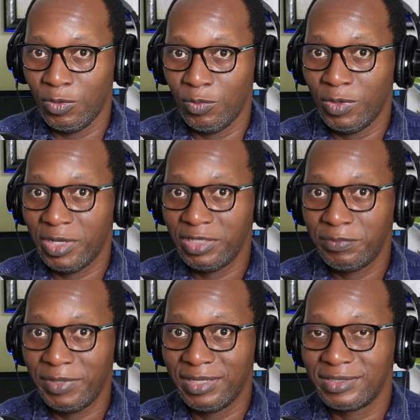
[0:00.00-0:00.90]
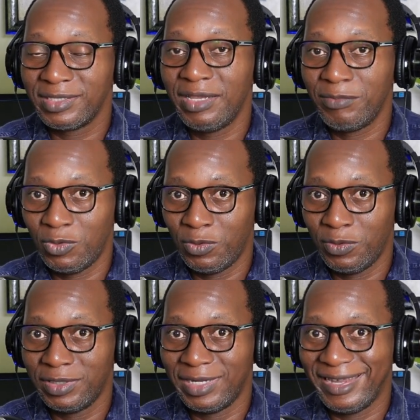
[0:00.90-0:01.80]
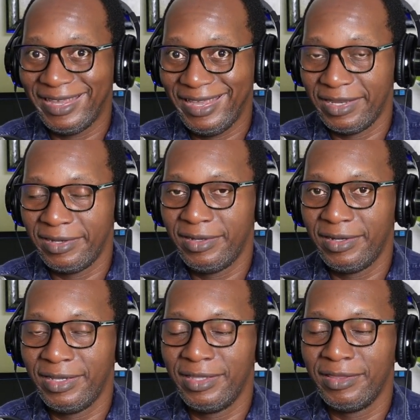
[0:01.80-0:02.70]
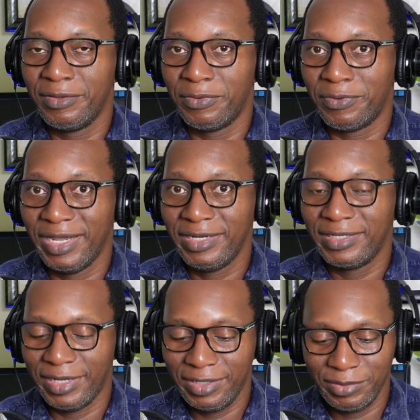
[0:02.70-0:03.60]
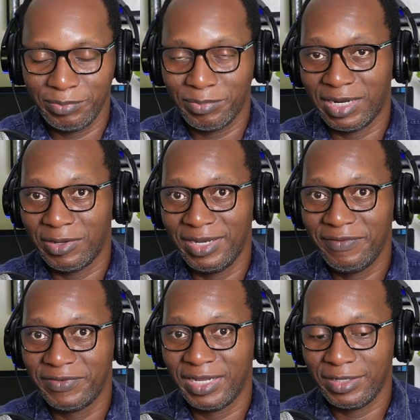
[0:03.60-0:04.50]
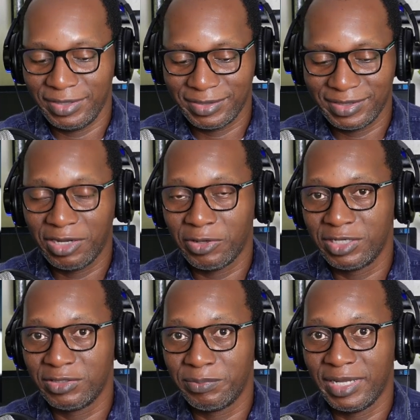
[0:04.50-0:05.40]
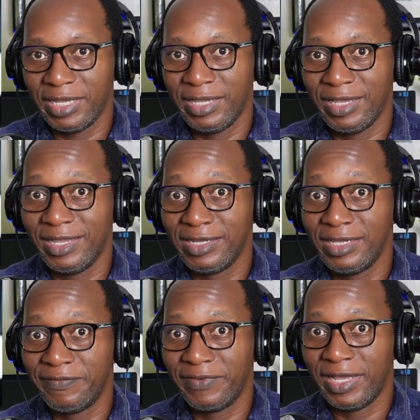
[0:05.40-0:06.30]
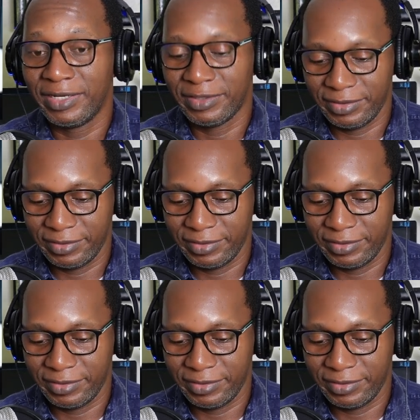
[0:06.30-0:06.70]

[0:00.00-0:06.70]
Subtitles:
We're going to play the same chord again in the right hand, but our left hand is now going to play an E flat.